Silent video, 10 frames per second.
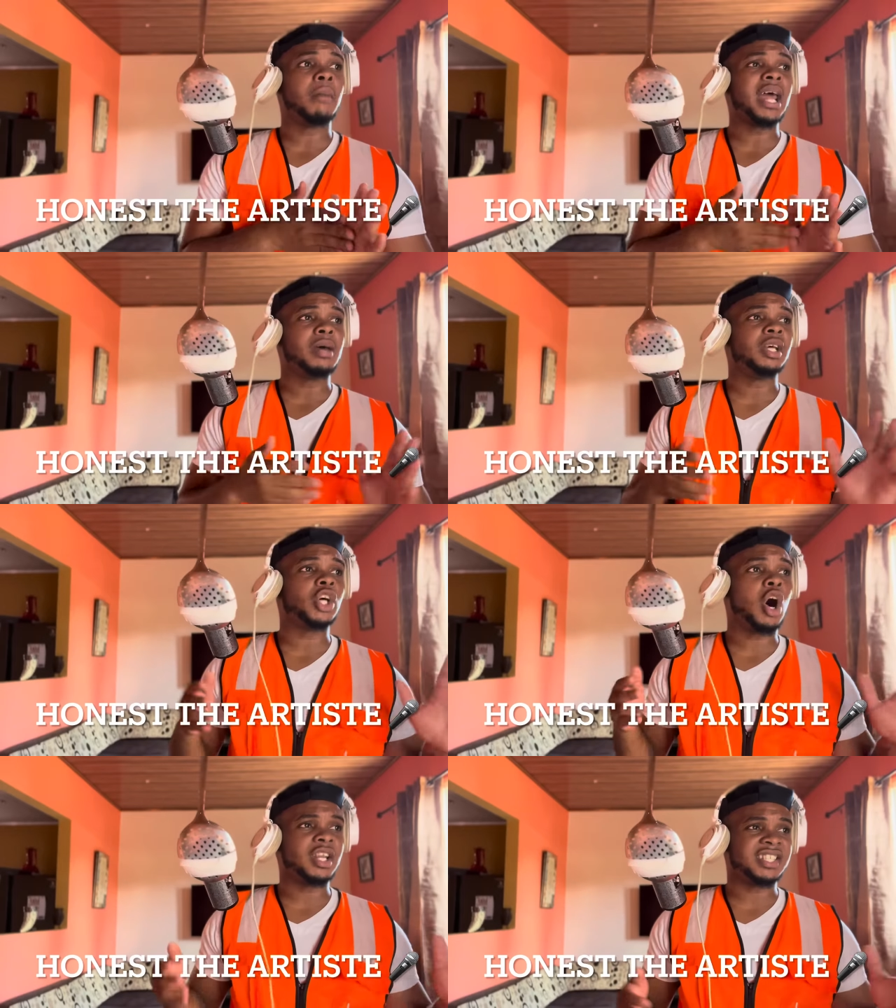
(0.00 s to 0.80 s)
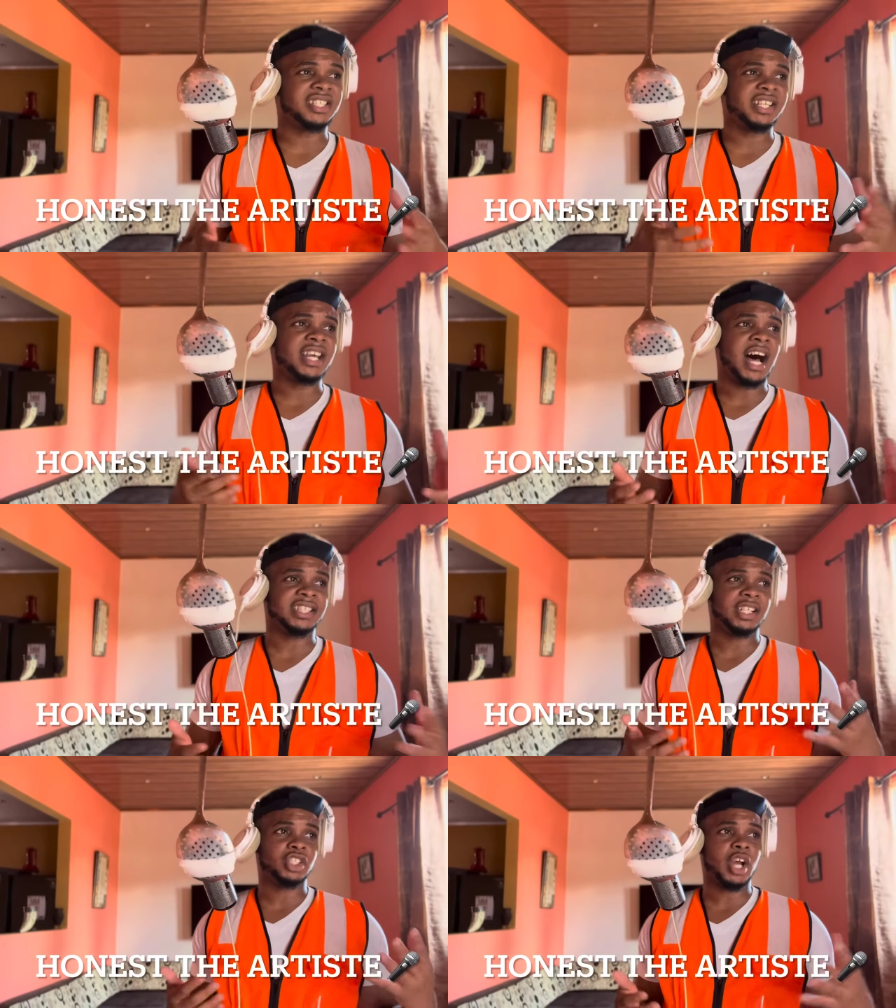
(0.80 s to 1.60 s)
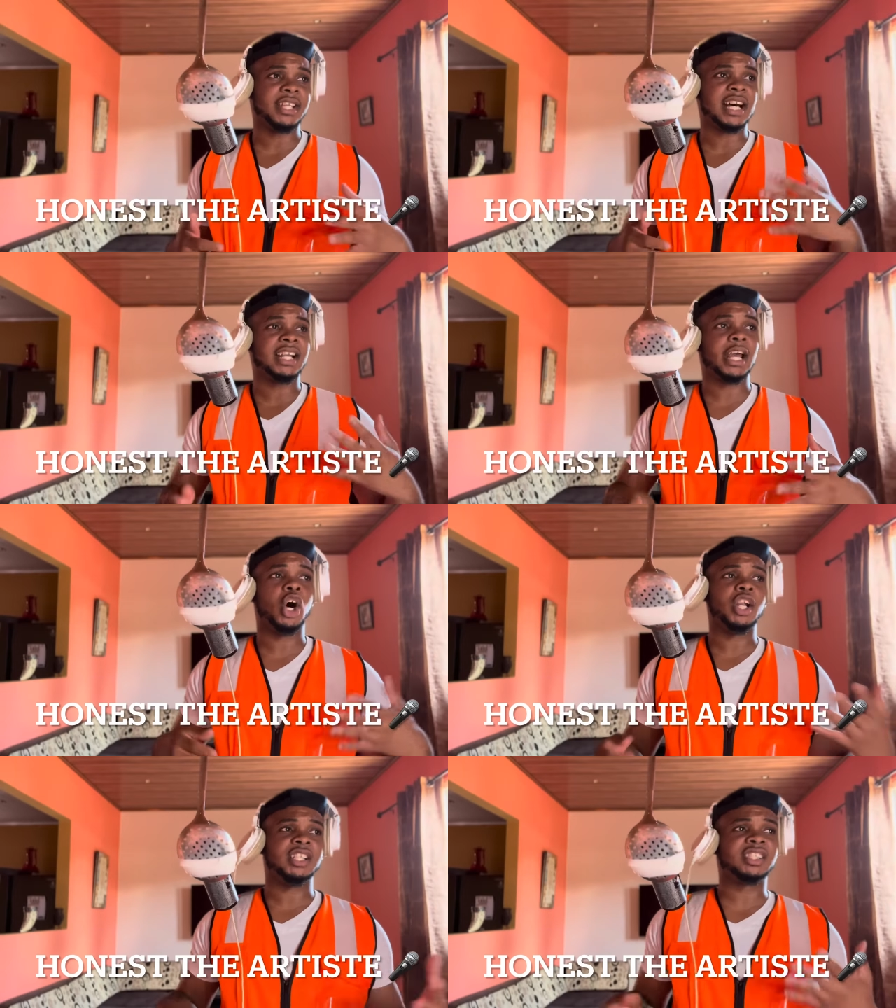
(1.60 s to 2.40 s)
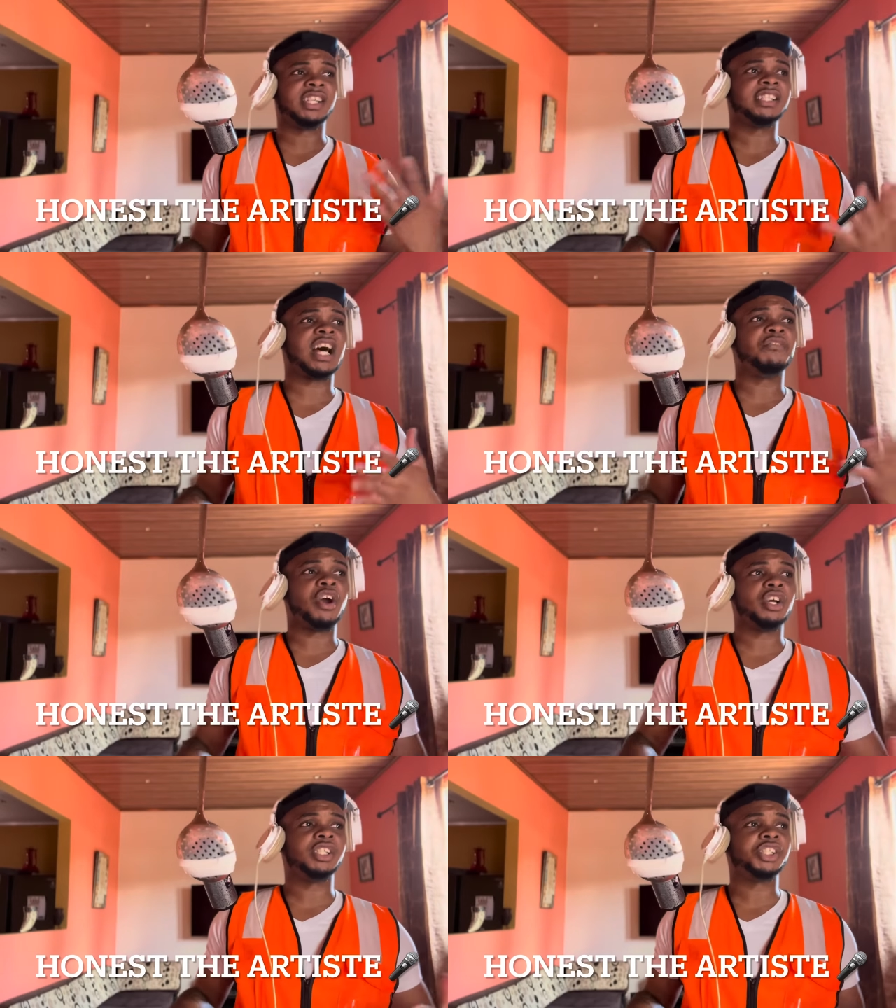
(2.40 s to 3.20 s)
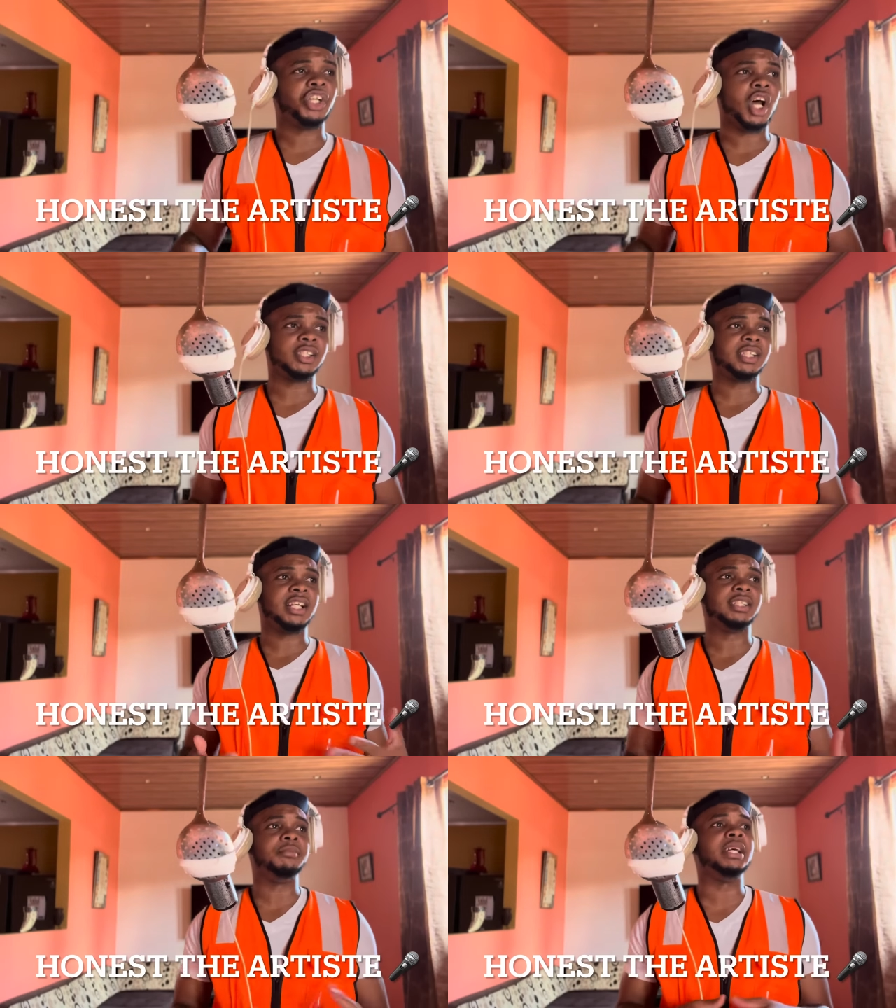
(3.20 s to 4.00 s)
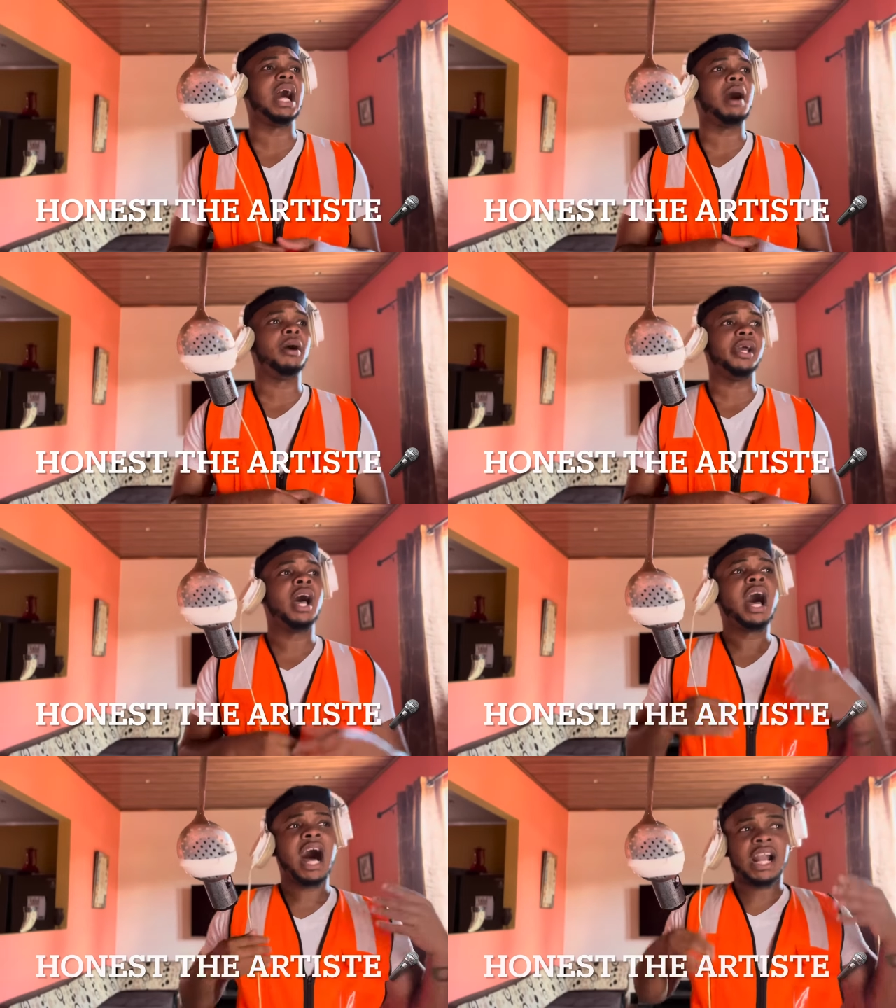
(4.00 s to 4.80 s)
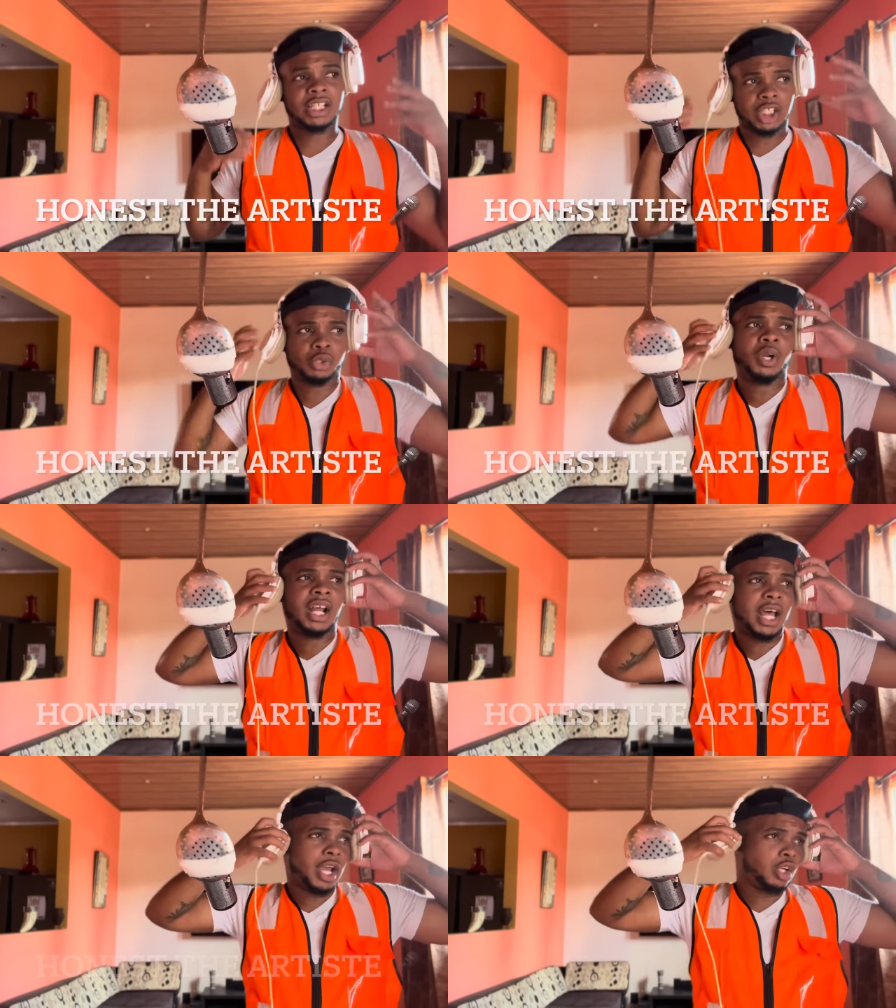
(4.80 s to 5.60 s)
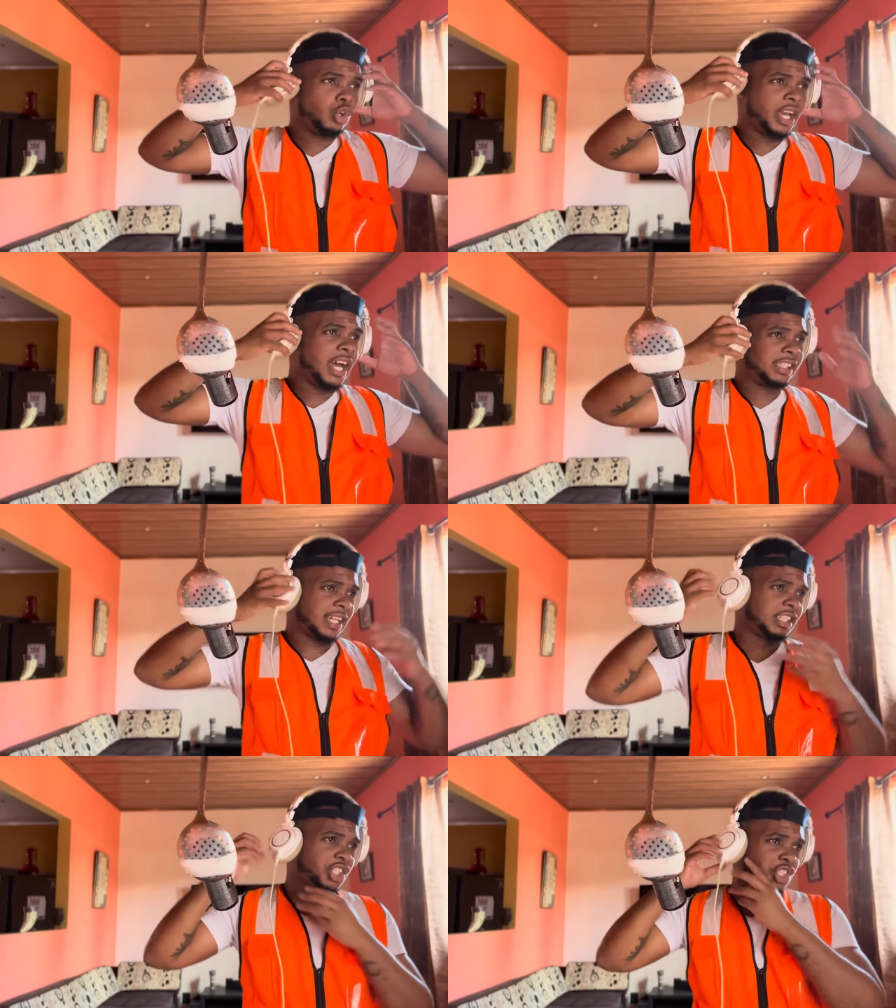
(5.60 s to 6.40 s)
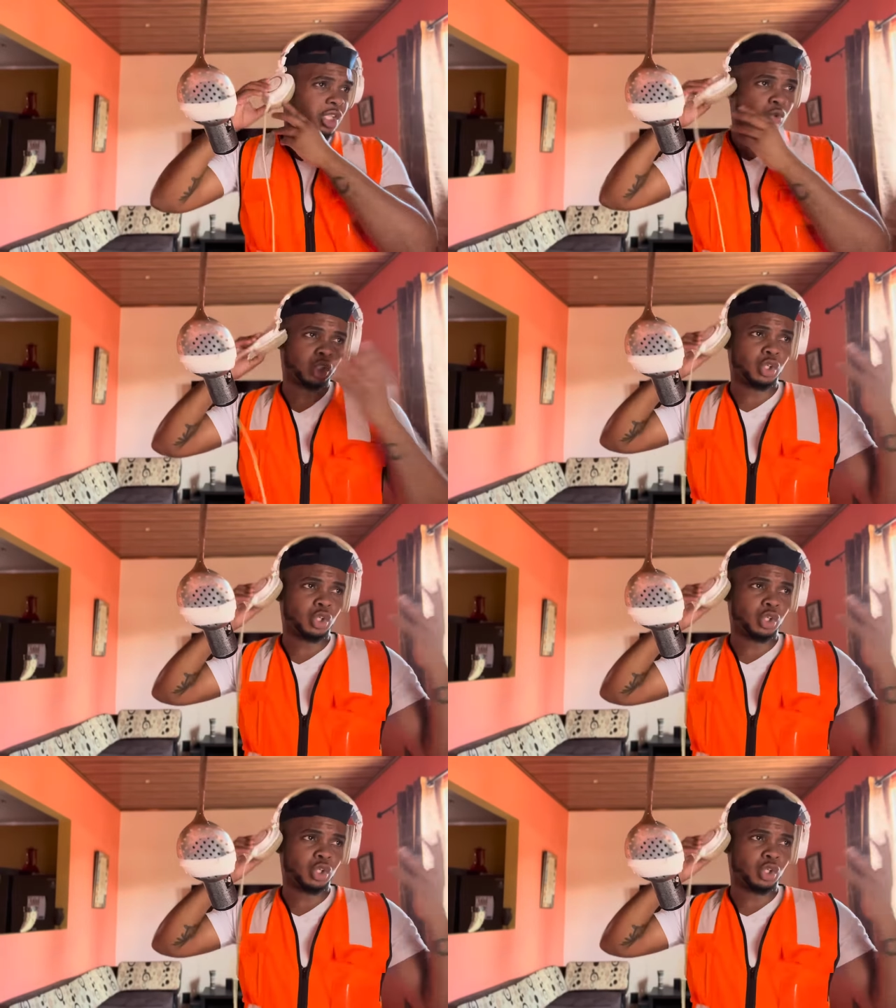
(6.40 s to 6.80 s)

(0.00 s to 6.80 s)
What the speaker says: My name is Honesty the Artist, right? And like, honesty is a very serious thing to me now, boy. And I just want to let you know your headset is shit. What's